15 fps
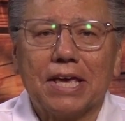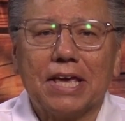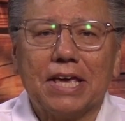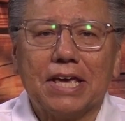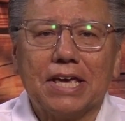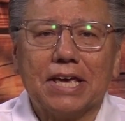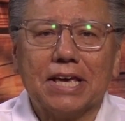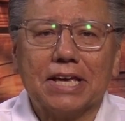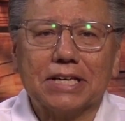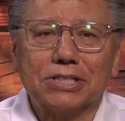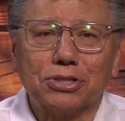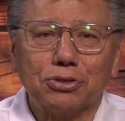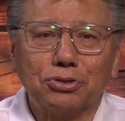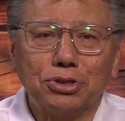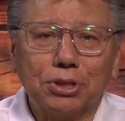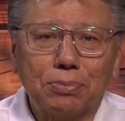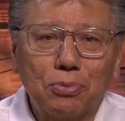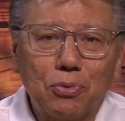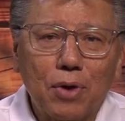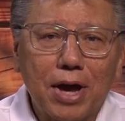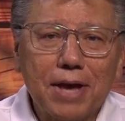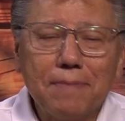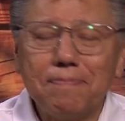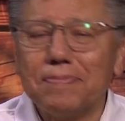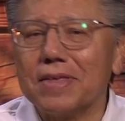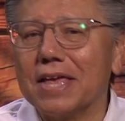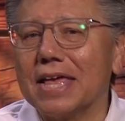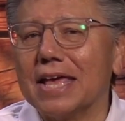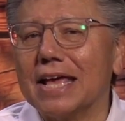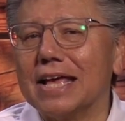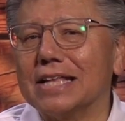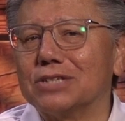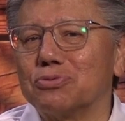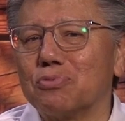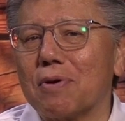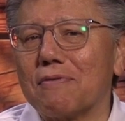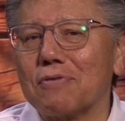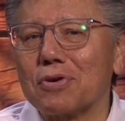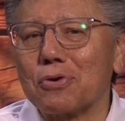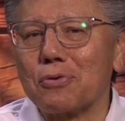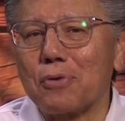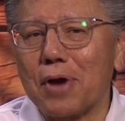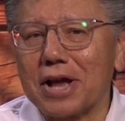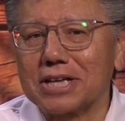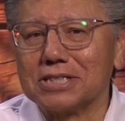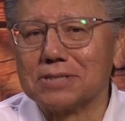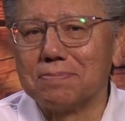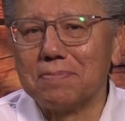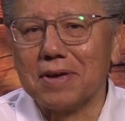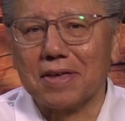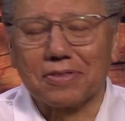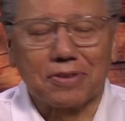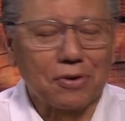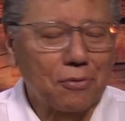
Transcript: He is Ojibwe it's Reverend Craig Smith.